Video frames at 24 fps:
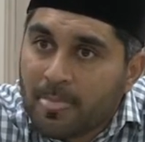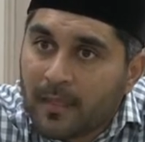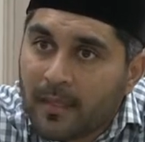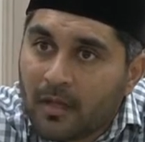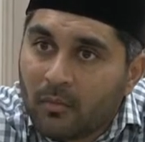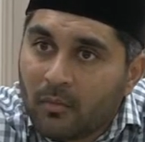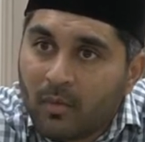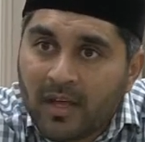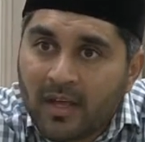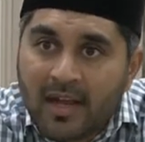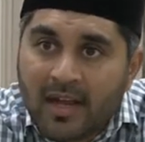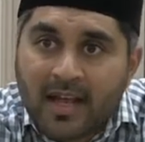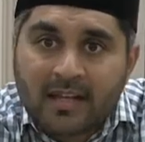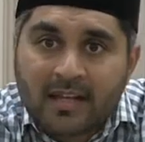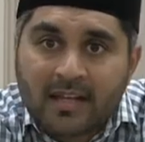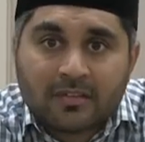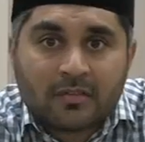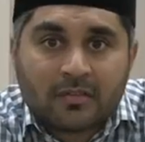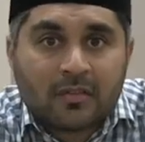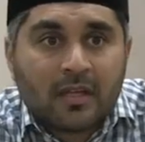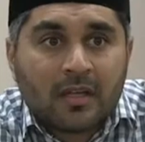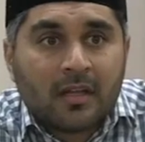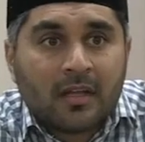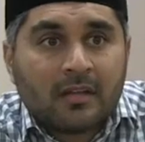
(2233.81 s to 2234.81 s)
Whereas
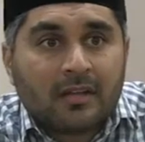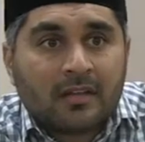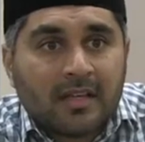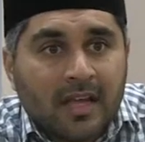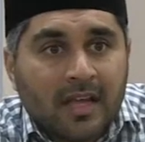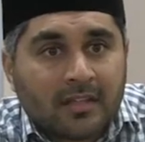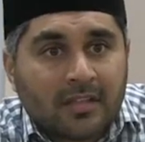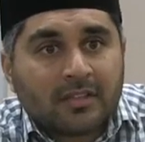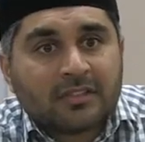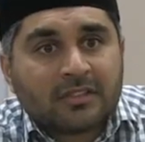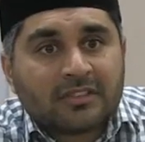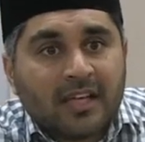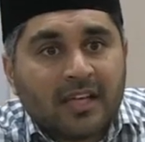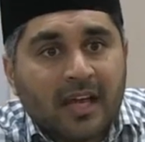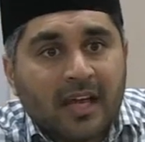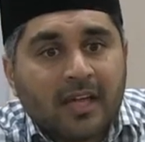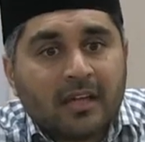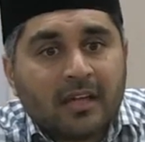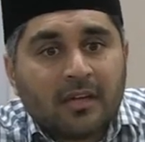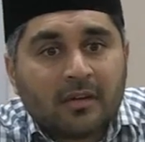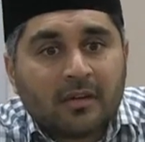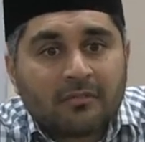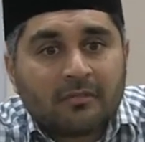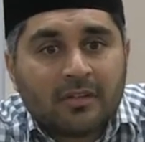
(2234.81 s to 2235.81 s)
the other side
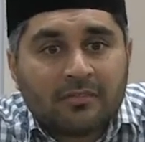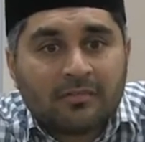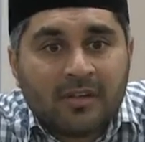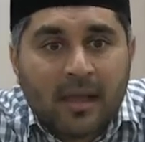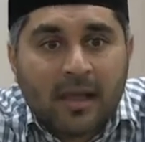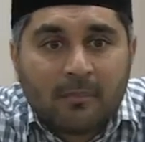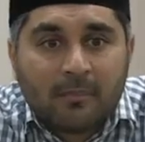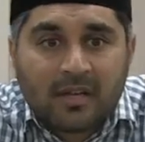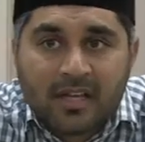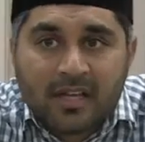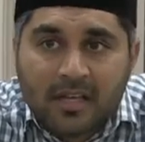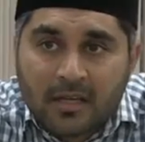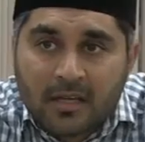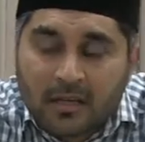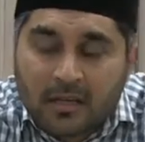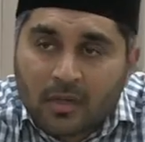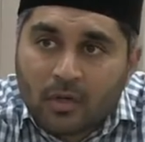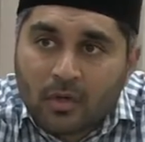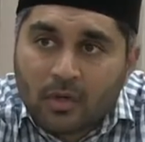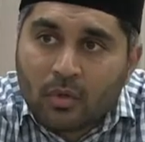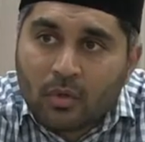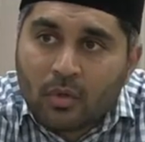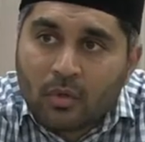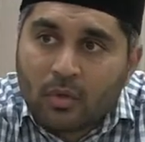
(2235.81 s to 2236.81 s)
of the family,
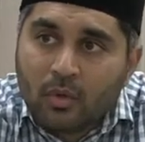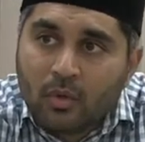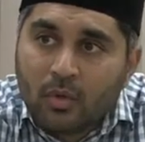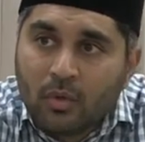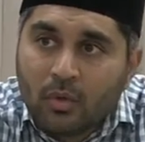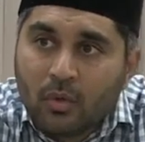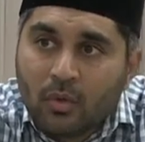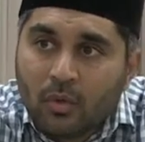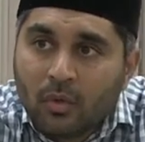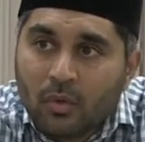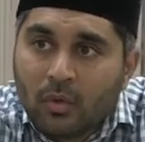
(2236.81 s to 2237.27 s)
who